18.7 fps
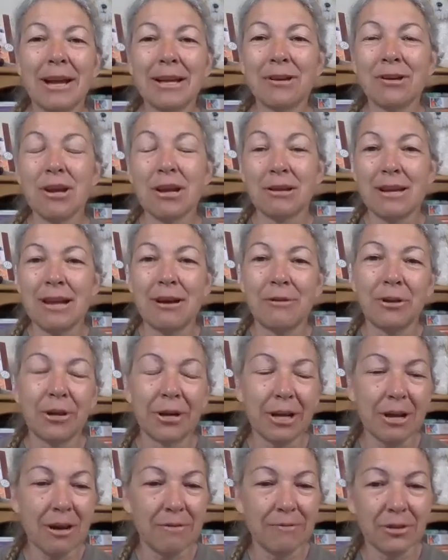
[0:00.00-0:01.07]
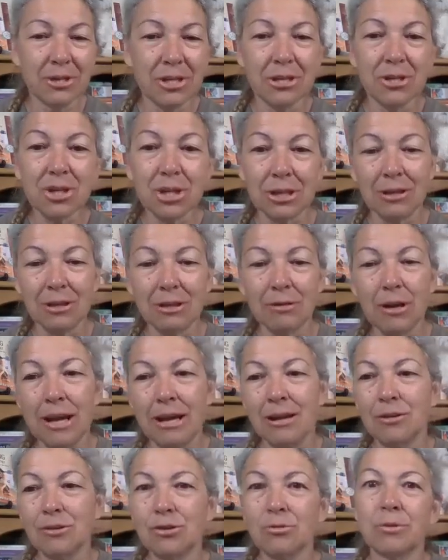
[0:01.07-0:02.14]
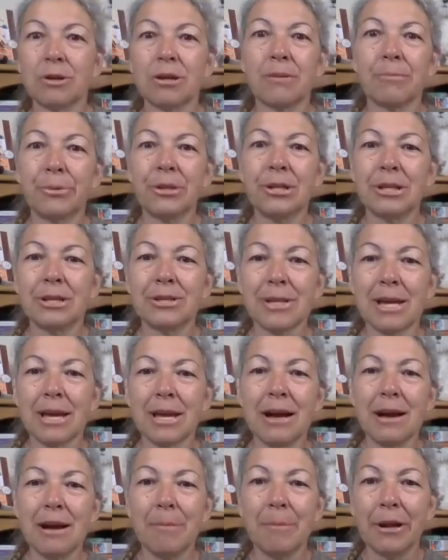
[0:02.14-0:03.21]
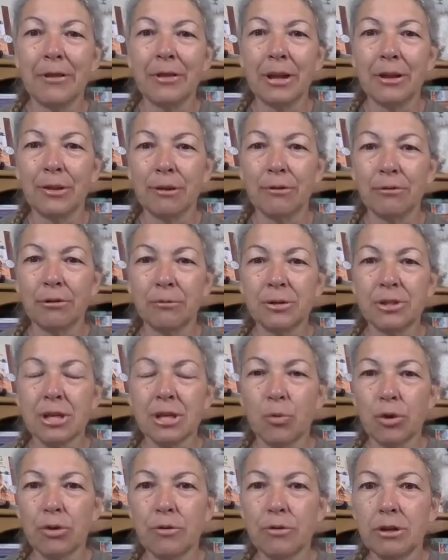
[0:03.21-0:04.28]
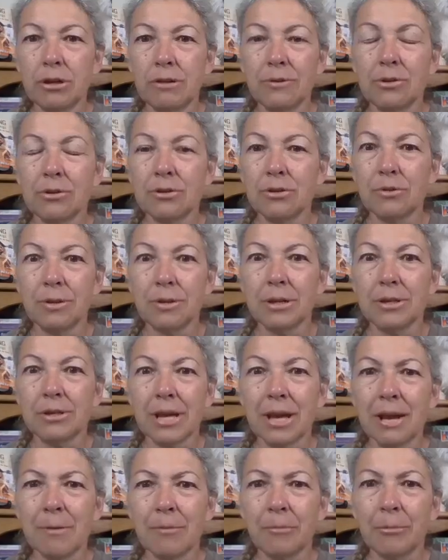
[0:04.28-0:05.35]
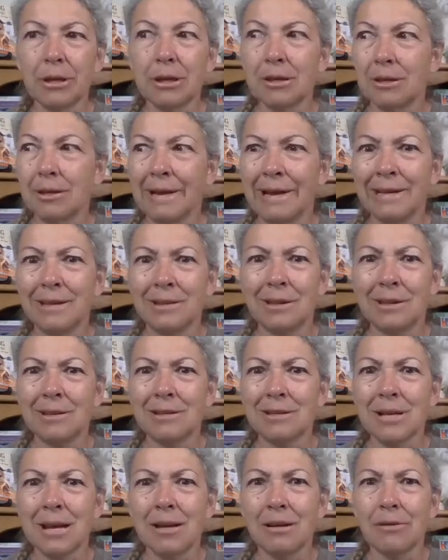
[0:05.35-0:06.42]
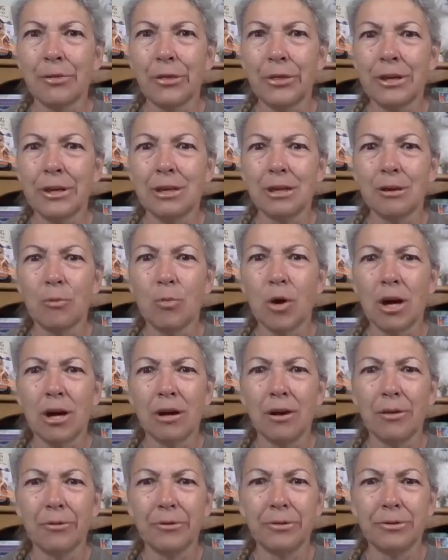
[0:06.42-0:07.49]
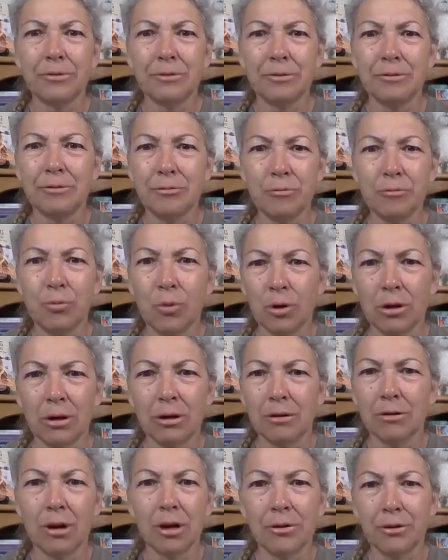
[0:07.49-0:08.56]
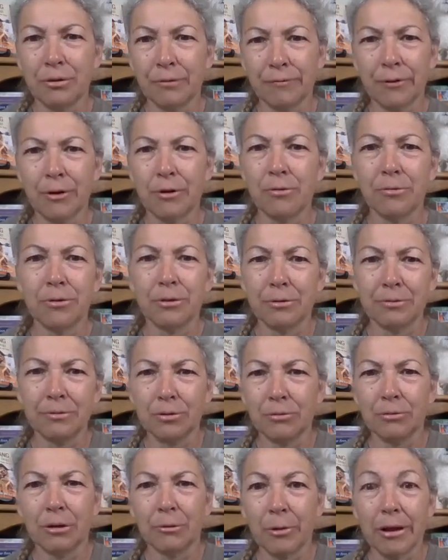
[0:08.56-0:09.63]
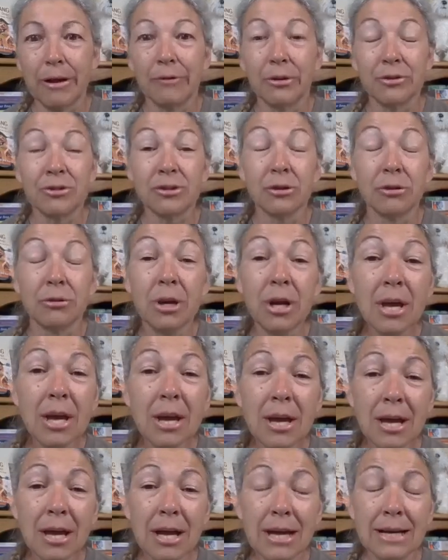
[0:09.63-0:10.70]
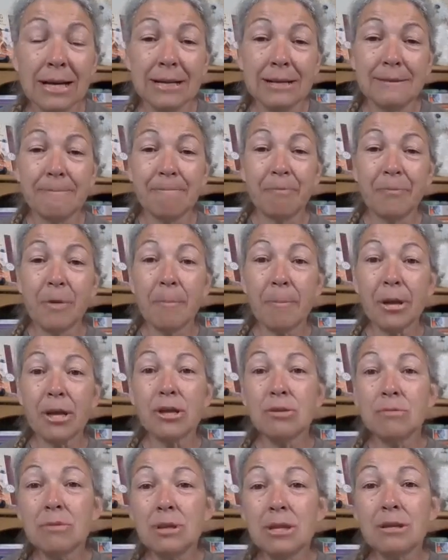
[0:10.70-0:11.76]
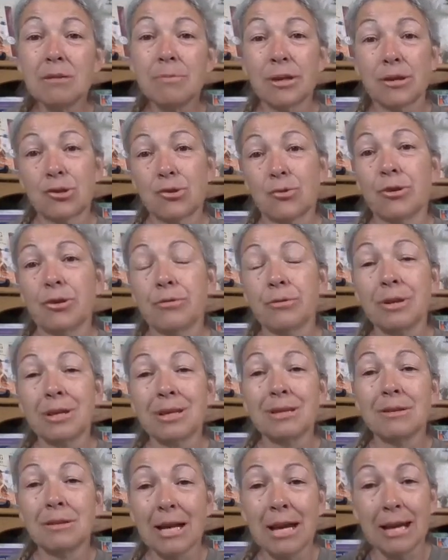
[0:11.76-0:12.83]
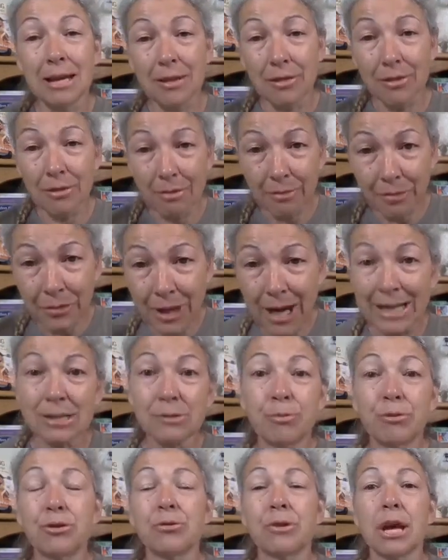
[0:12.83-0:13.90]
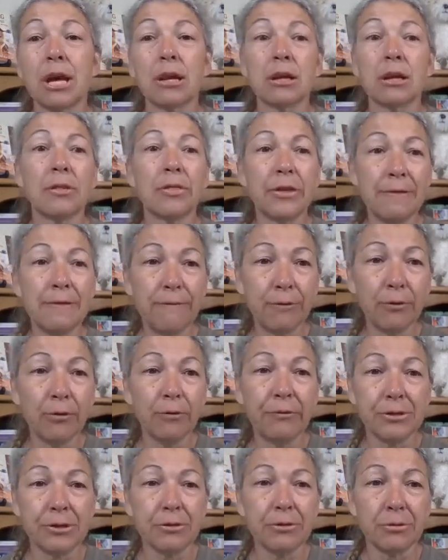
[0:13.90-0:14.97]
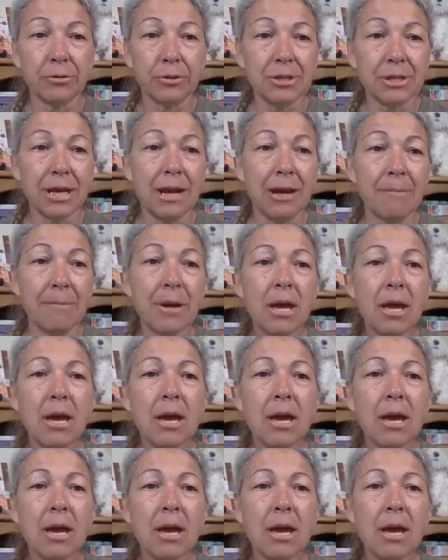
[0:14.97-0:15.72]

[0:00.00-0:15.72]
I could carry on a conversation and do a complete exam, and then the owner would say, well, you didn't even do the exam. I'm like, I did the entire thing while you were on your phone or doing whatever. So, but you need to make sure that that's what you're getting, the full physical exam.